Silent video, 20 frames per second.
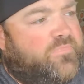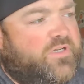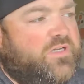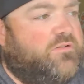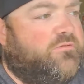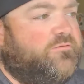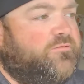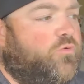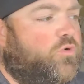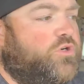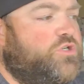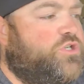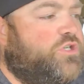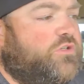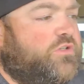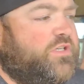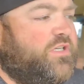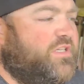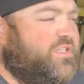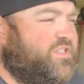
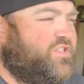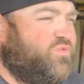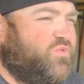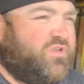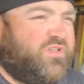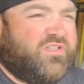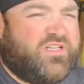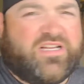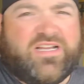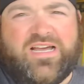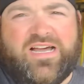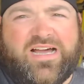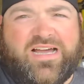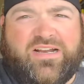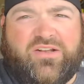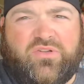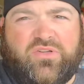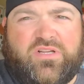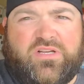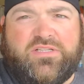Unfortunately, it's doing a lot of
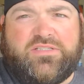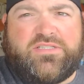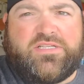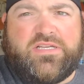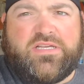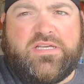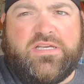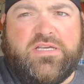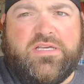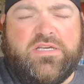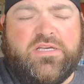idle hunting,